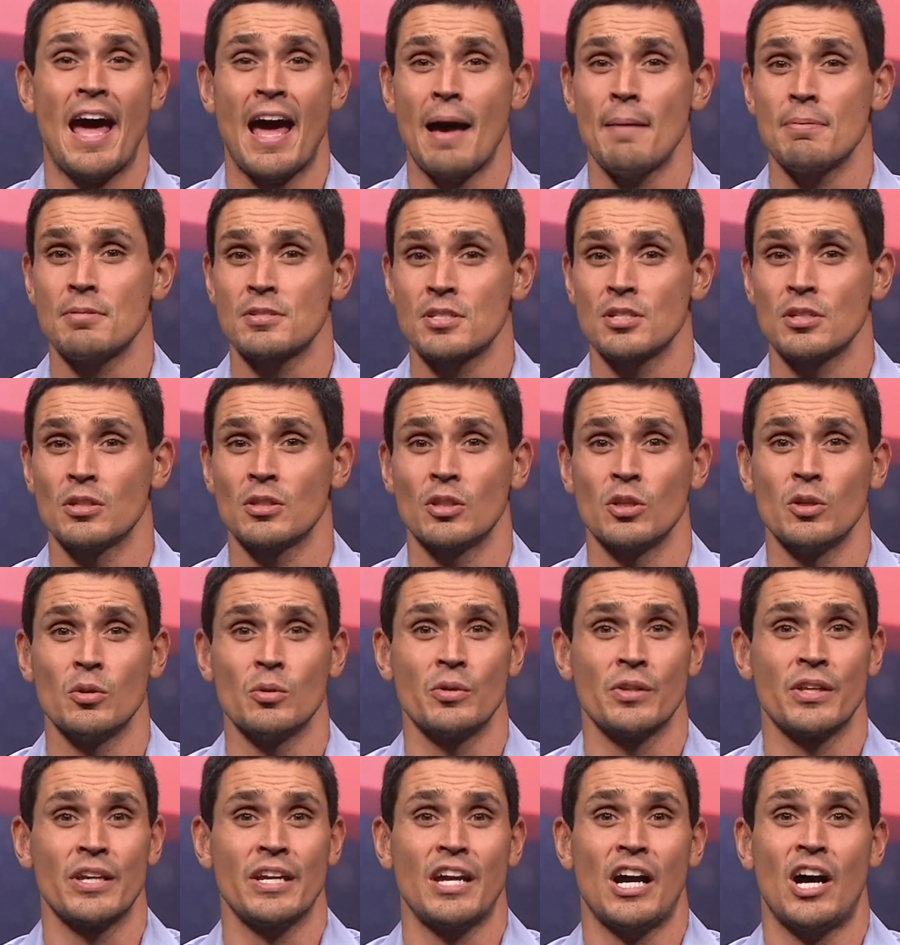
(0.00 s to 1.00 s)

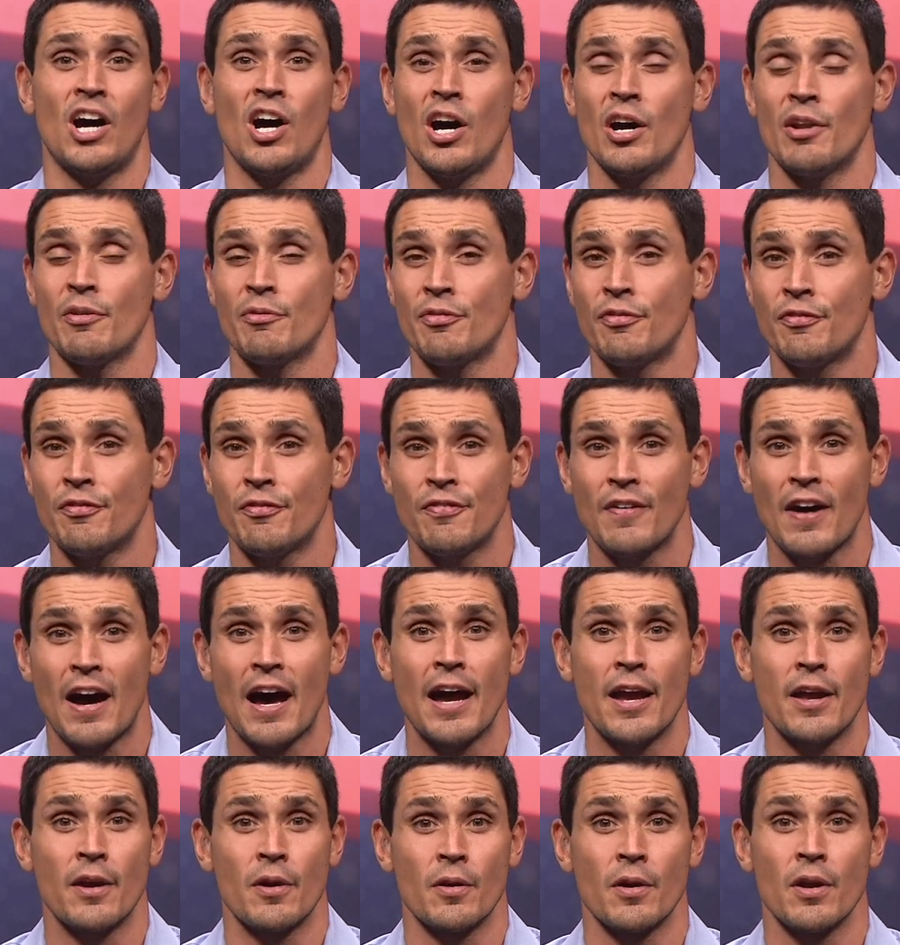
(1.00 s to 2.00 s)
absolutely on
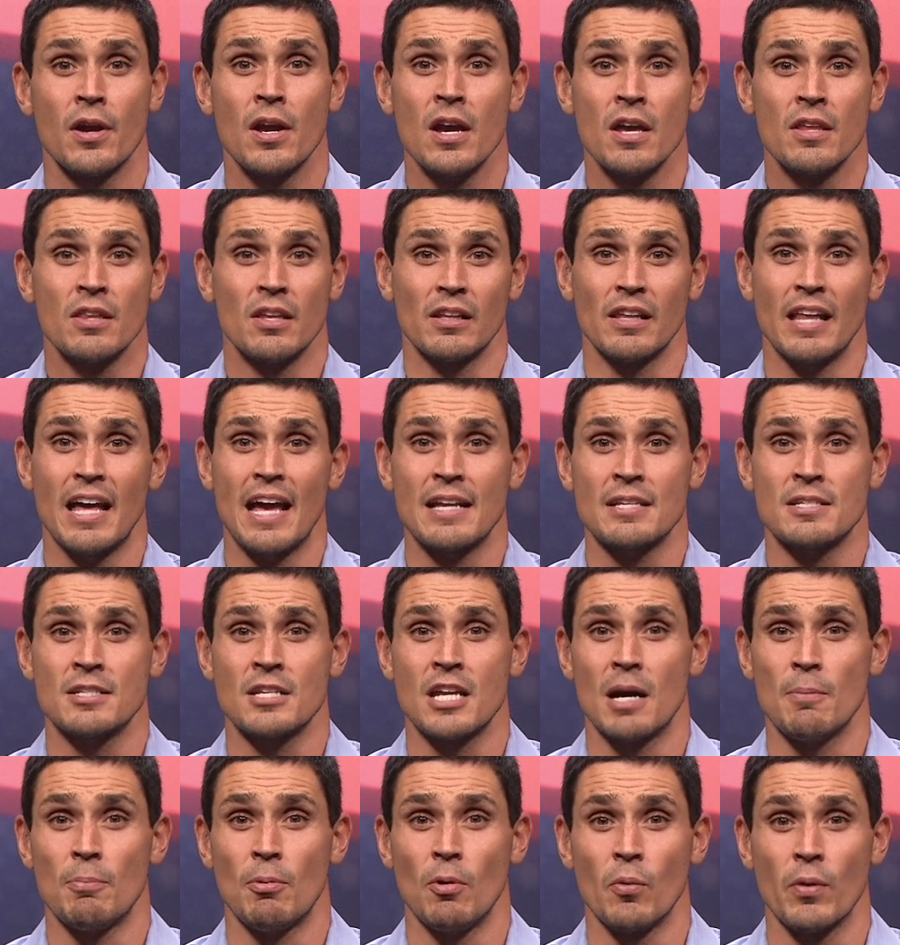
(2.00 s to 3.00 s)
fire the last
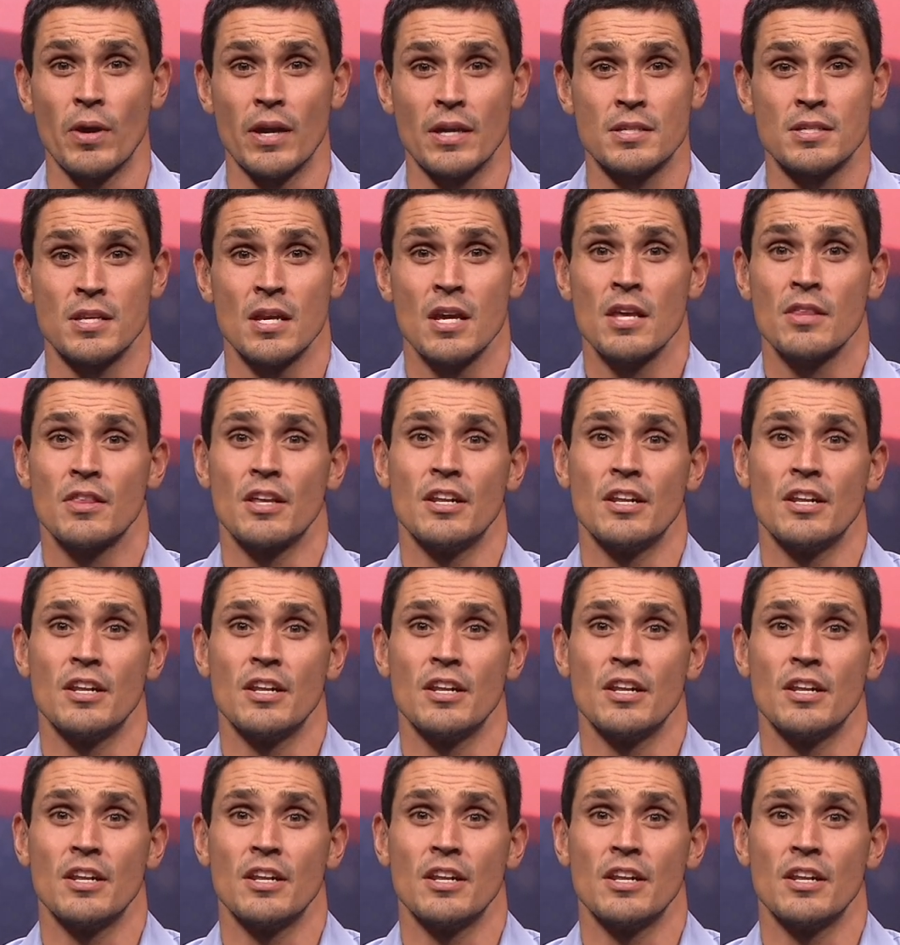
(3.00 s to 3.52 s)
couple weeks.